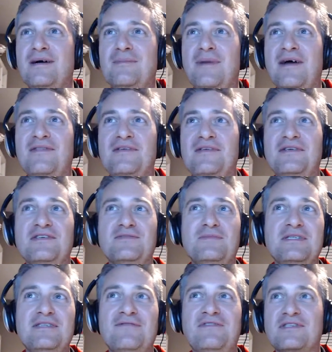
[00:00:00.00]
by the
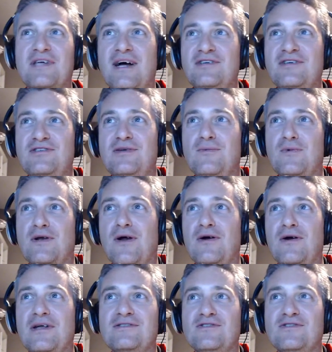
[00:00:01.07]
dismissive discussion
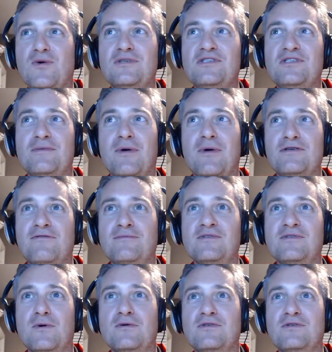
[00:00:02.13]
regarding Zor's departure from
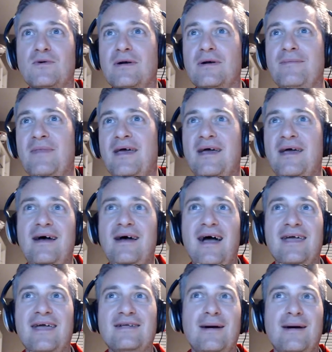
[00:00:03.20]
SWTOR. I
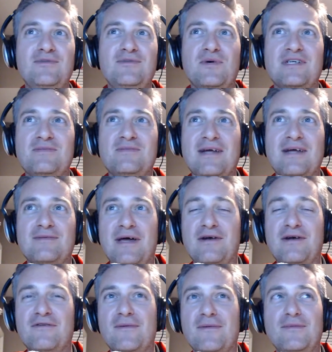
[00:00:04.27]
had come to expect
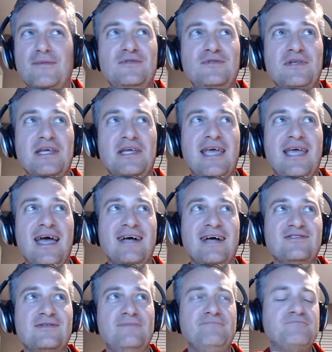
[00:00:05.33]
better from
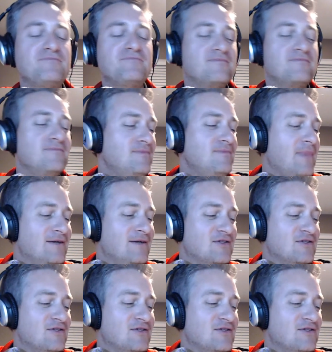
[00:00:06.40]
OotiniCast." So
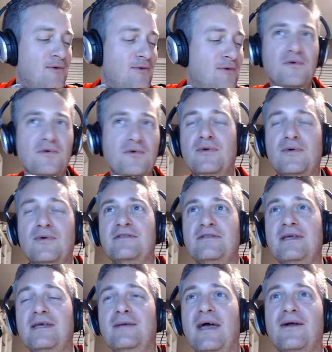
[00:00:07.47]
while I won't read the rest of
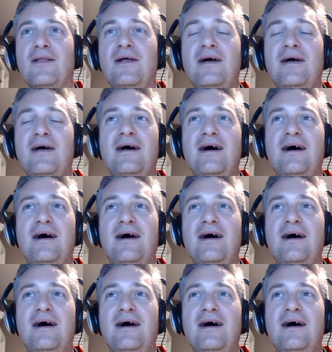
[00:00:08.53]
the email,